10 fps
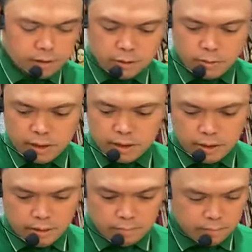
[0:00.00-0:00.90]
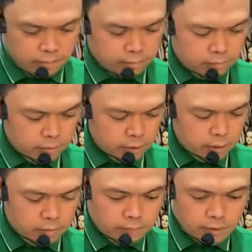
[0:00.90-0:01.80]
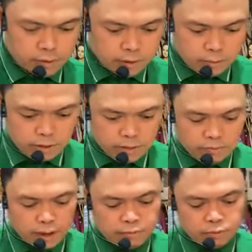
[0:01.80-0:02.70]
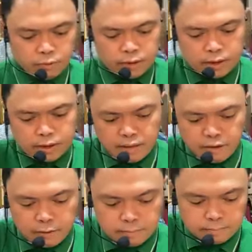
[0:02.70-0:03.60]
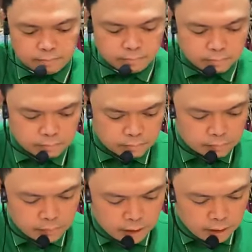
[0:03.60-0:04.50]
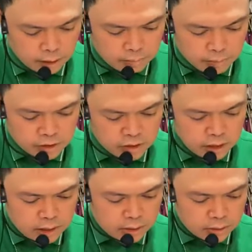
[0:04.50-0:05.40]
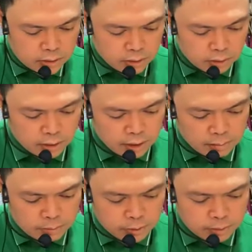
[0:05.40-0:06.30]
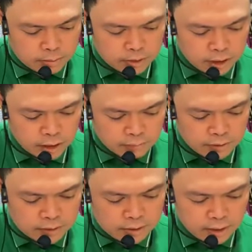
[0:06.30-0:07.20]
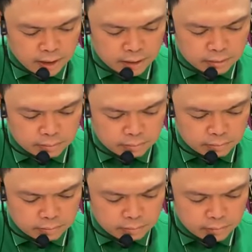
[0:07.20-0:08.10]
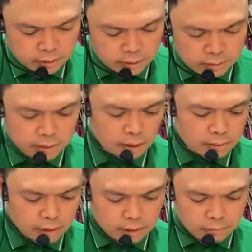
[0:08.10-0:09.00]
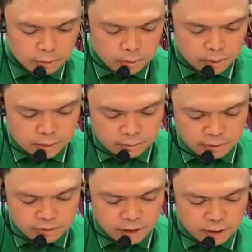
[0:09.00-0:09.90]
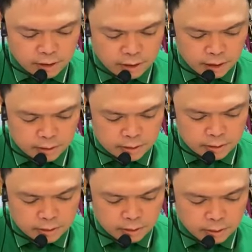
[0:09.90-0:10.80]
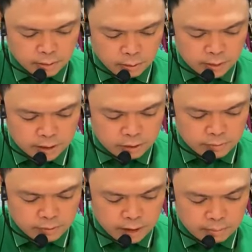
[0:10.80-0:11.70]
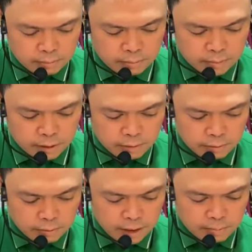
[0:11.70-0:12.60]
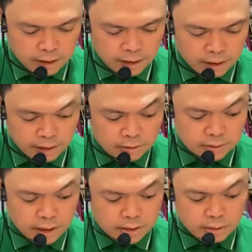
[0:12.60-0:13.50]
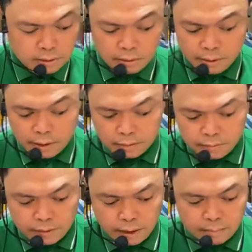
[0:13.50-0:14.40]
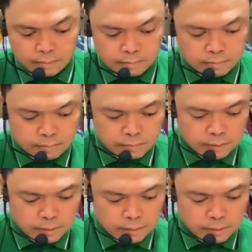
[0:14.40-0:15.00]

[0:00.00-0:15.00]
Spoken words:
Matthew 20, verses 25 to 27. But Jesus called them to himself and said, you know that the rulers of the Gentiles lord it over them, and the great men exercise authority over them.